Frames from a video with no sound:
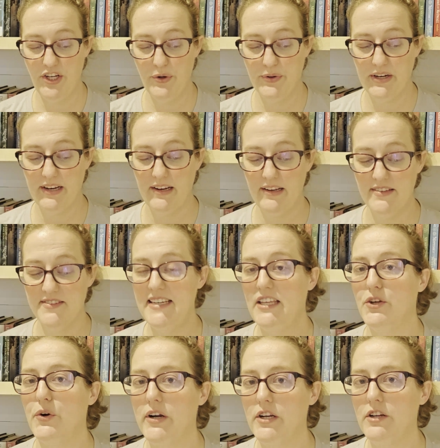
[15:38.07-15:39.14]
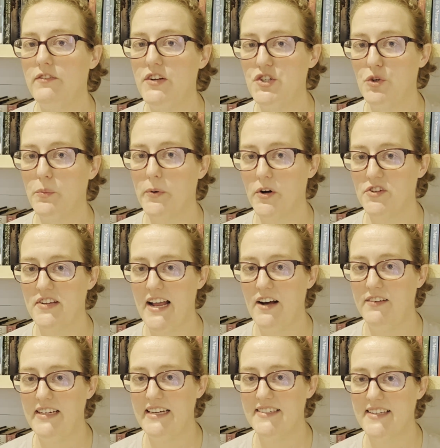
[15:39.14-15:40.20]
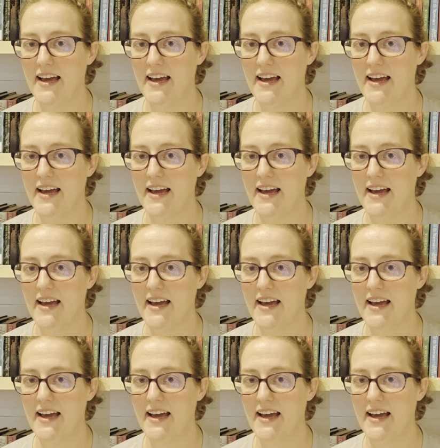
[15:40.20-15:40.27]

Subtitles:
you can see their individual personalities